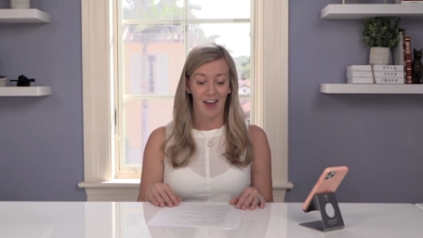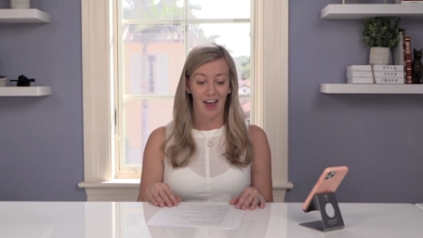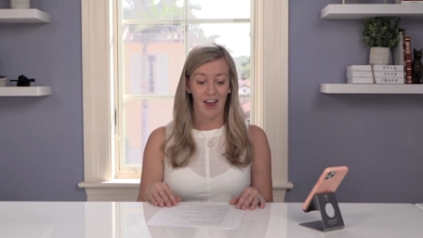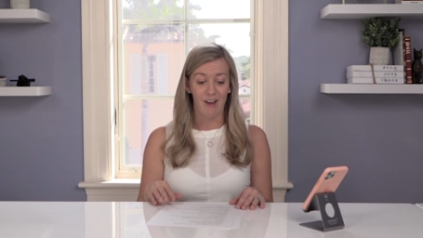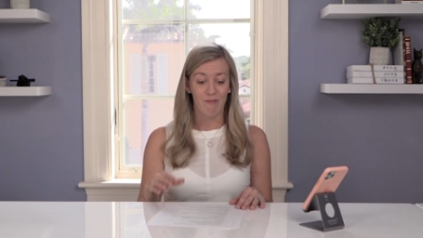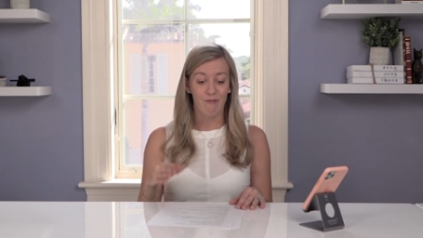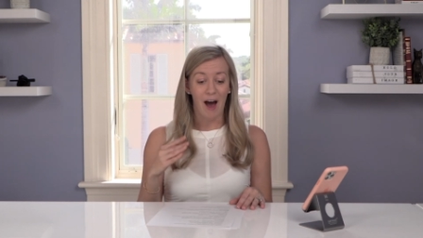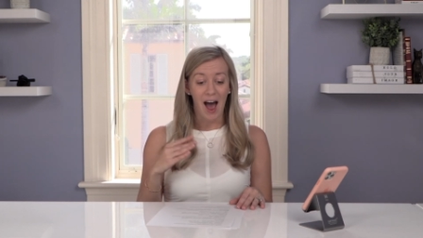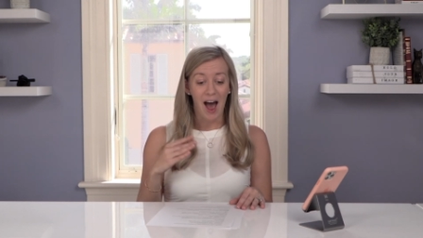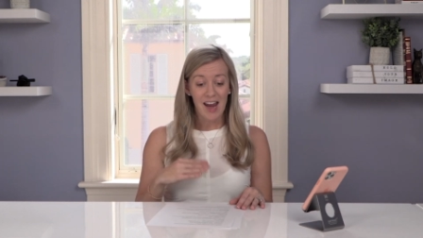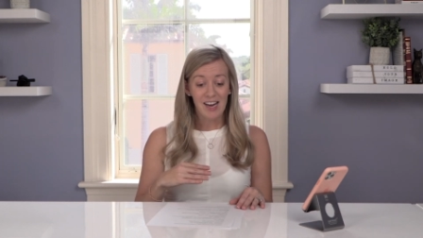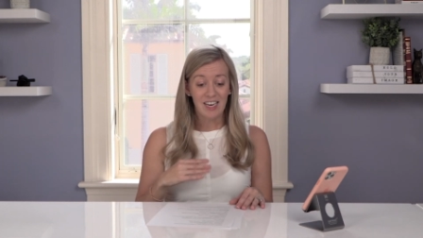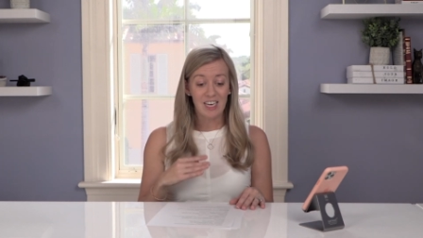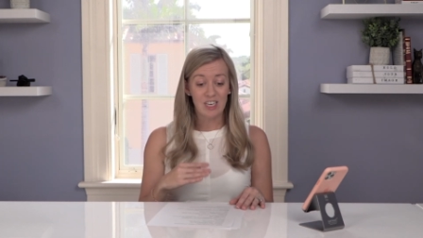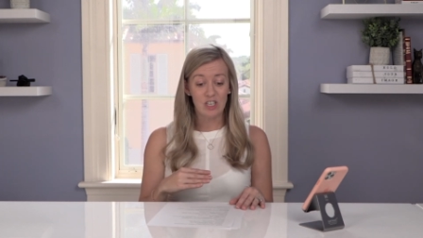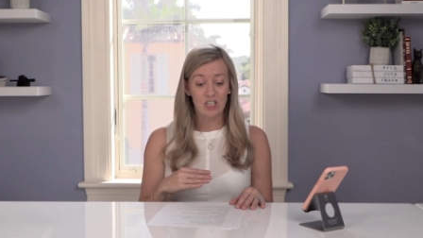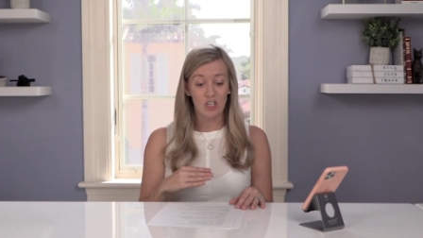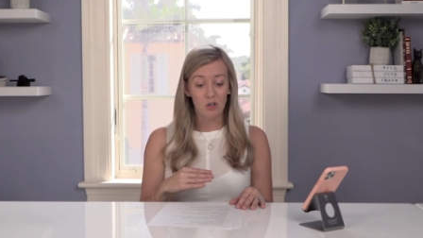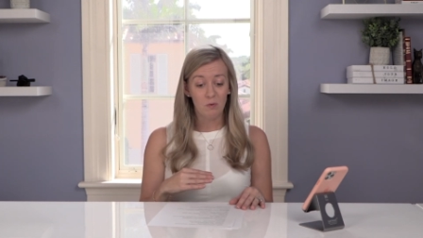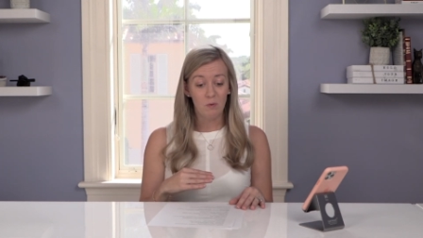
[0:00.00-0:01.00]
If I
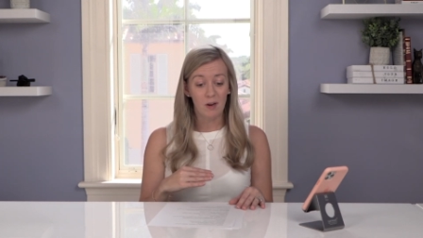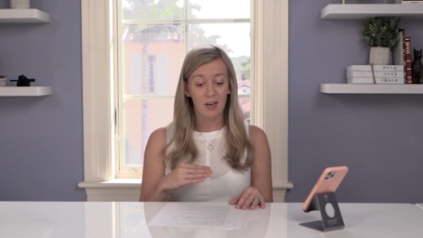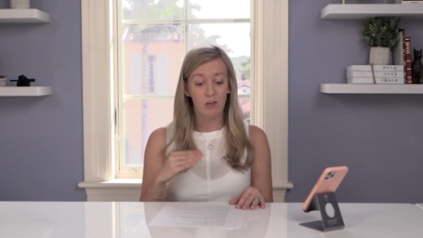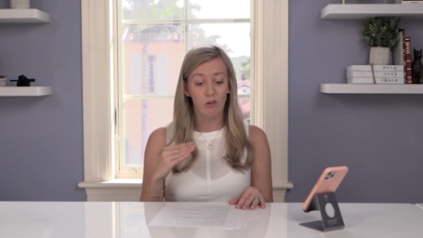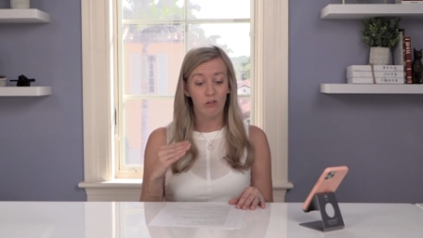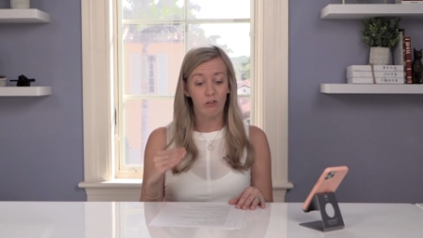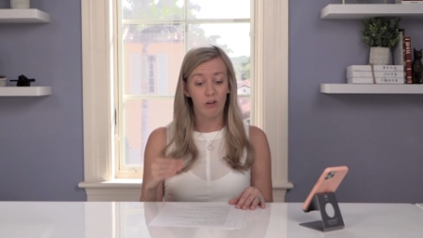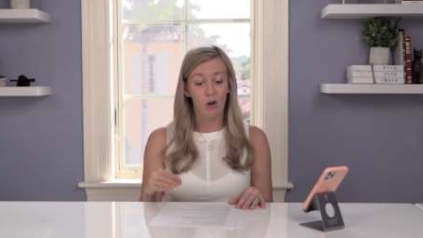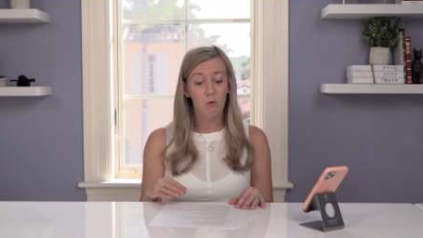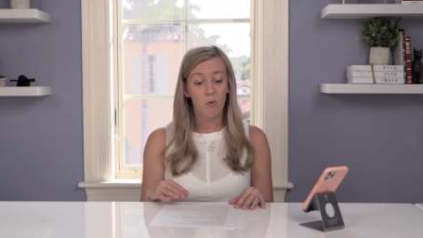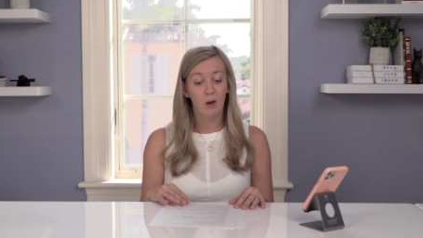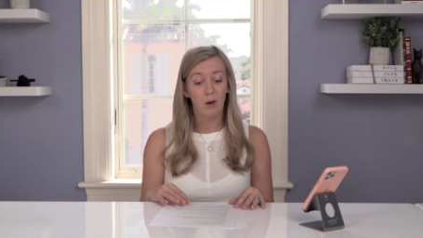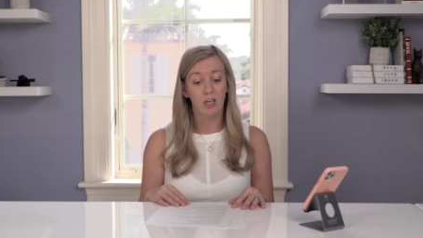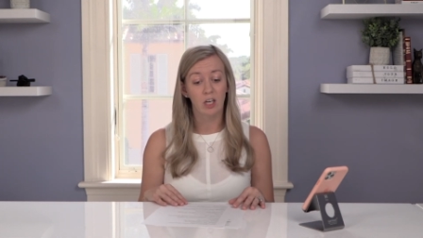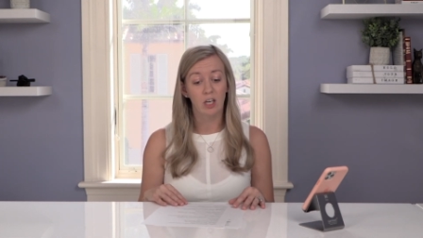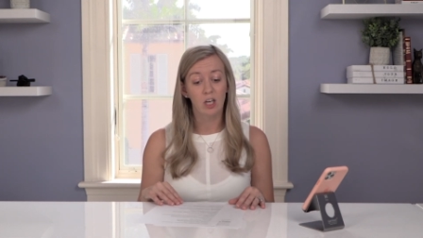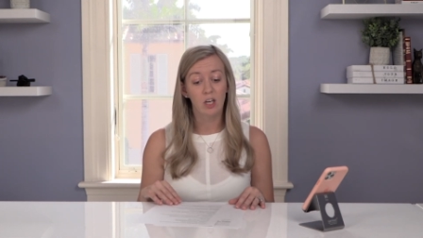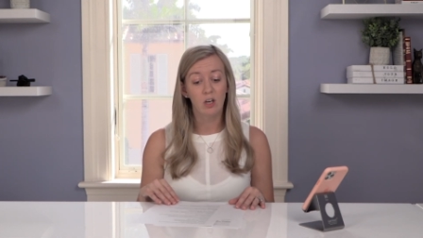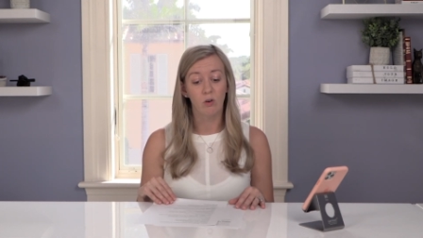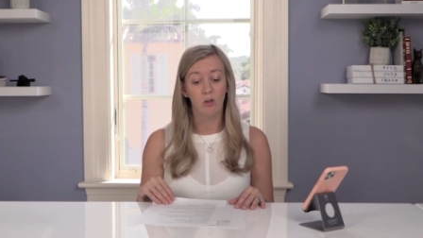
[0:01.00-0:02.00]
can do it, so
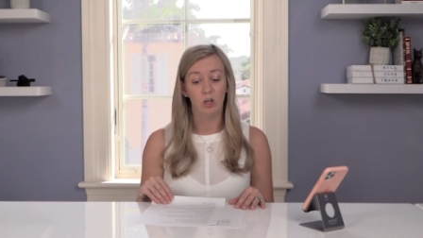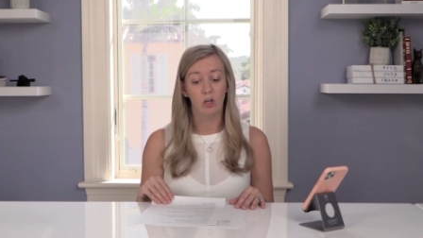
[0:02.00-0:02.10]
can you.